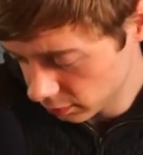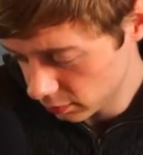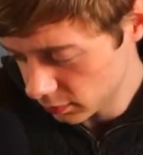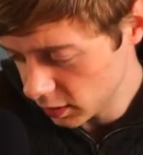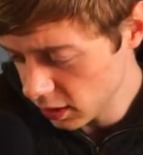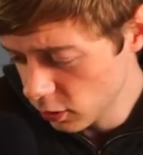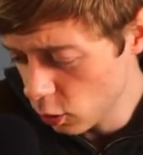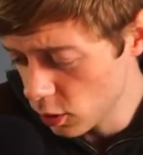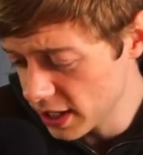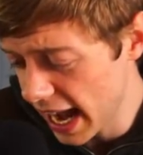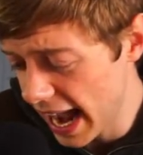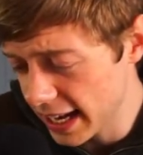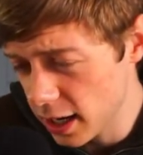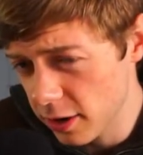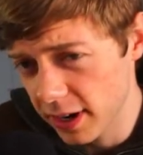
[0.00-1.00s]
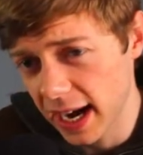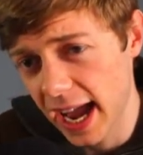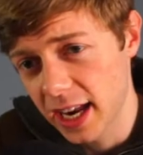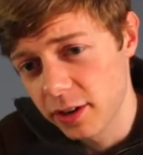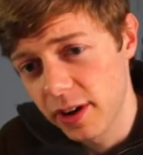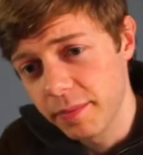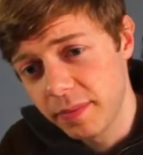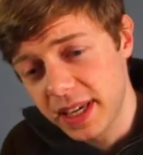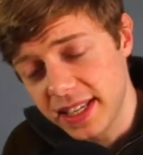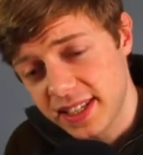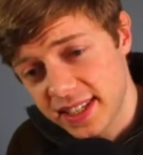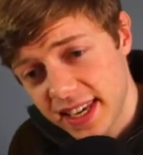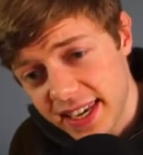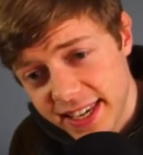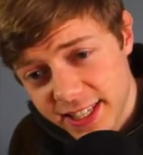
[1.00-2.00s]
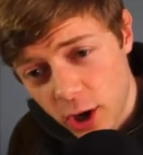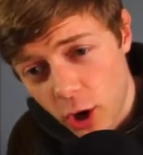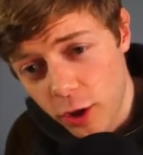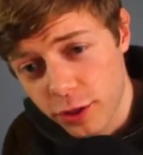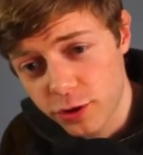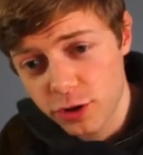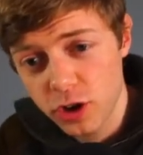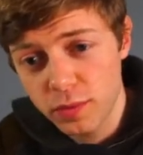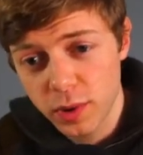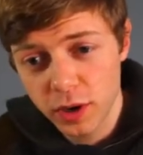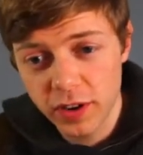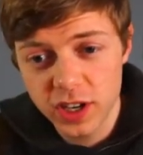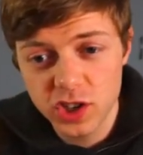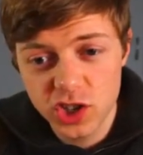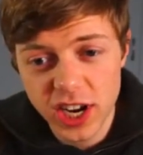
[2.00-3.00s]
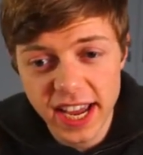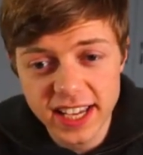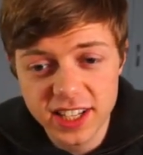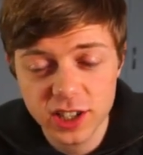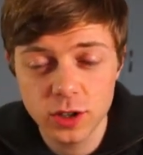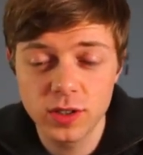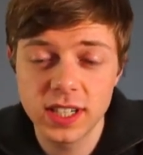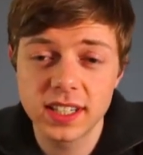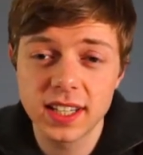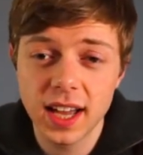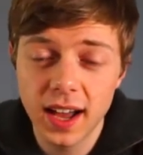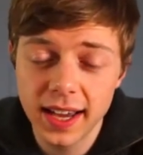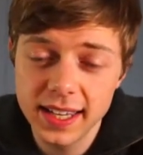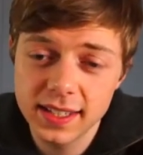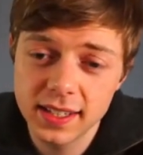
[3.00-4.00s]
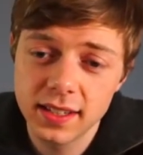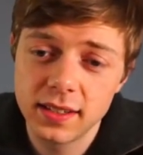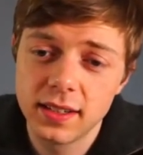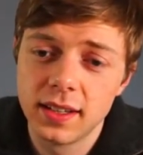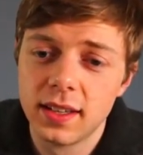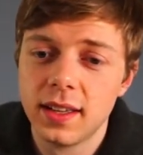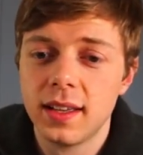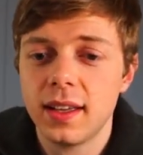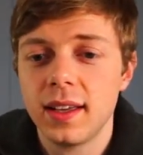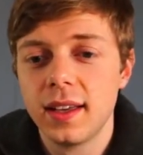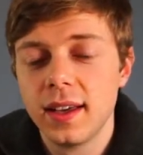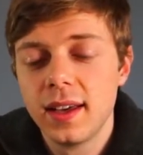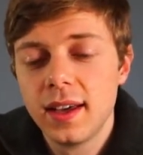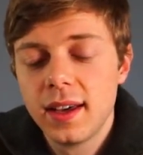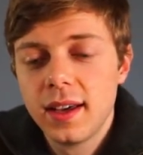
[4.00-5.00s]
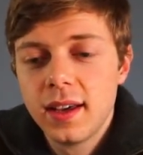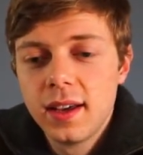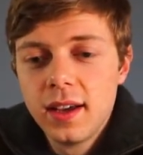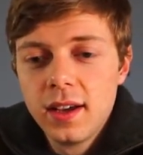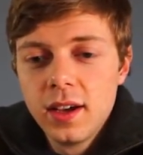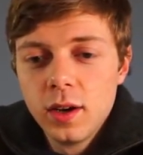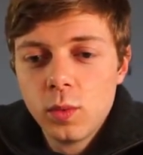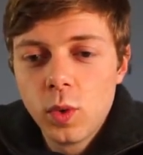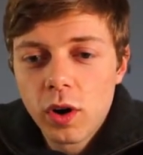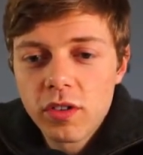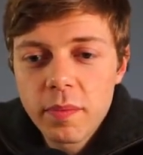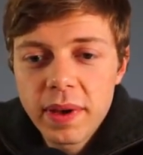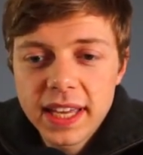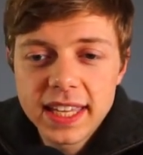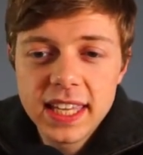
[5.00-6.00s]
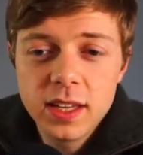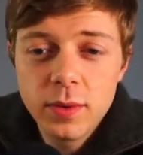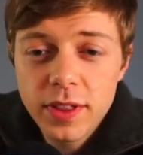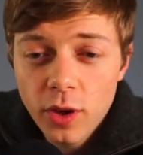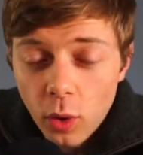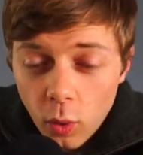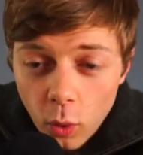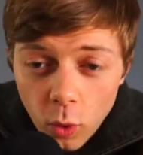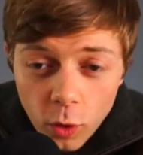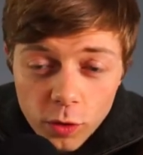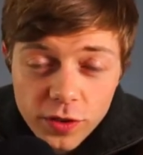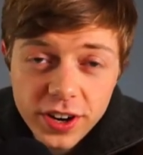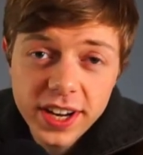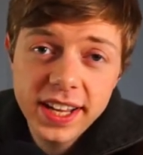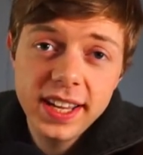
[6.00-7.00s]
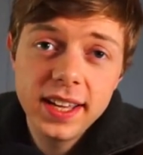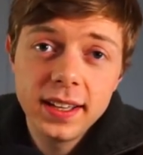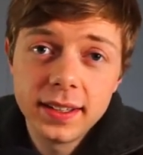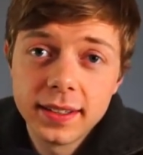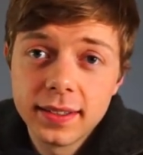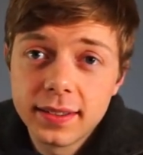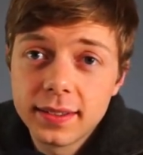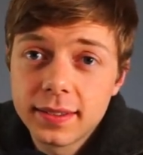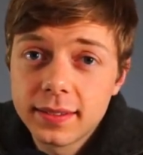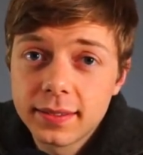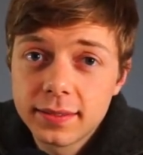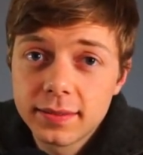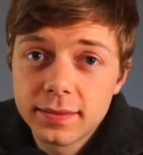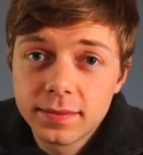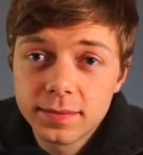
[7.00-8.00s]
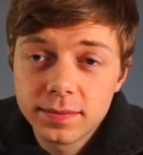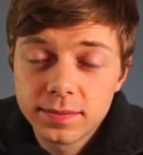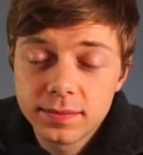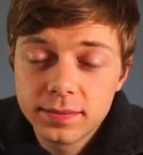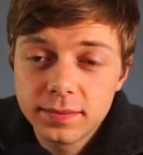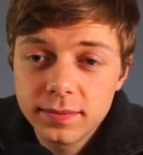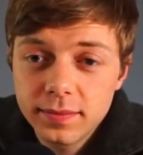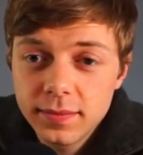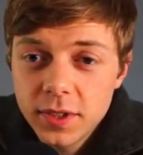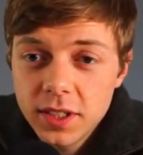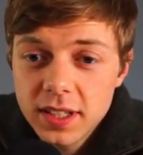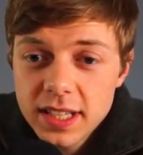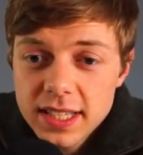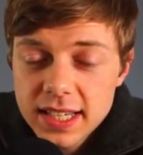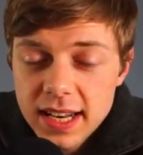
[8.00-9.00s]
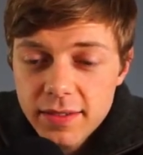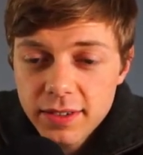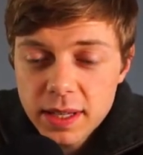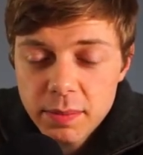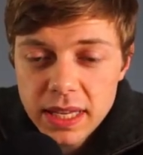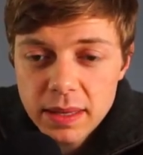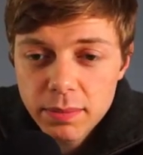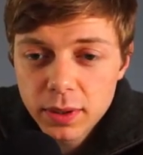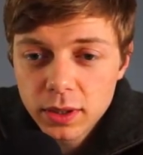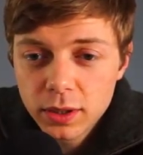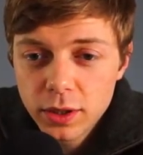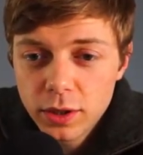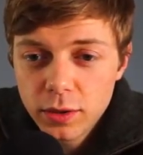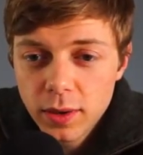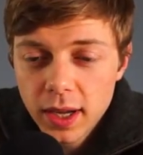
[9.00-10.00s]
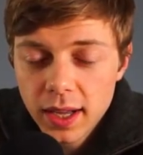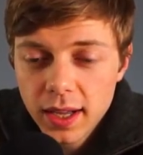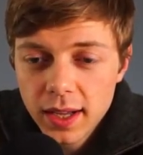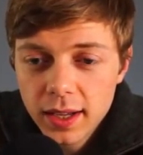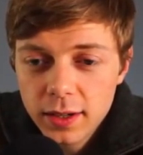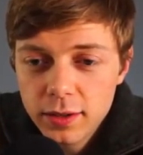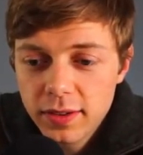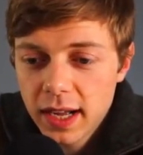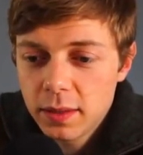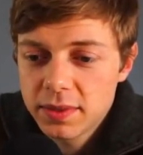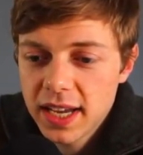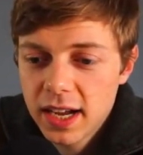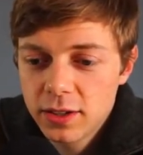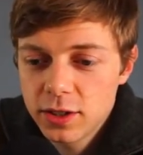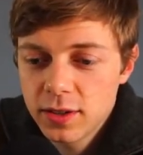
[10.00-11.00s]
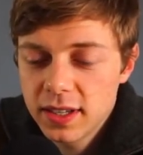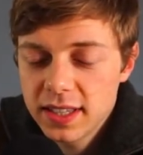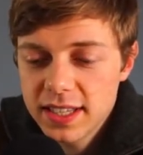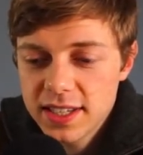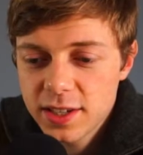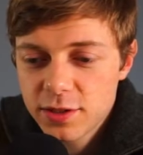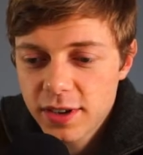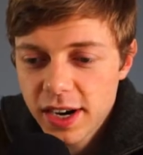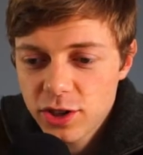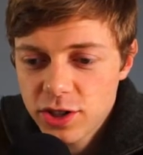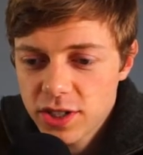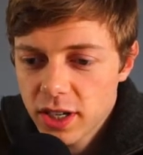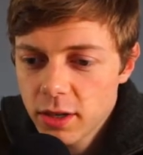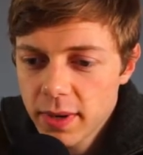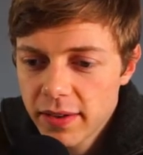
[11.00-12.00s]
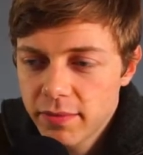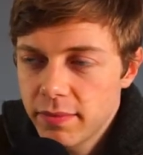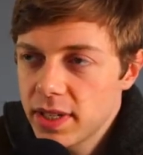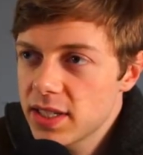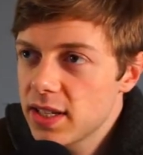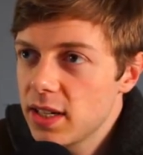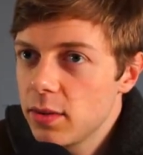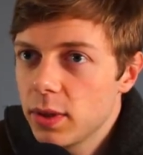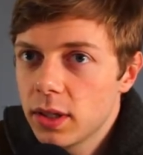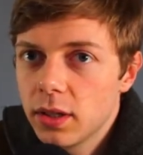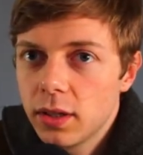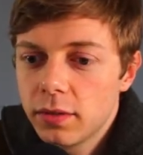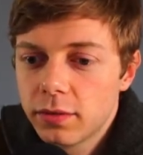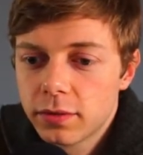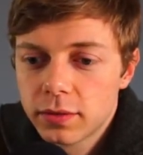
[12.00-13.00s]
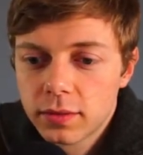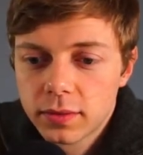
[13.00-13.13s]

Of course, Anna and Anna NPCs, Hoth Trooper and Jace, who did Kaiden, Warabiki with Ori. These lovely people who've helped out doing these interactions. I hope I haven't missed anyone off.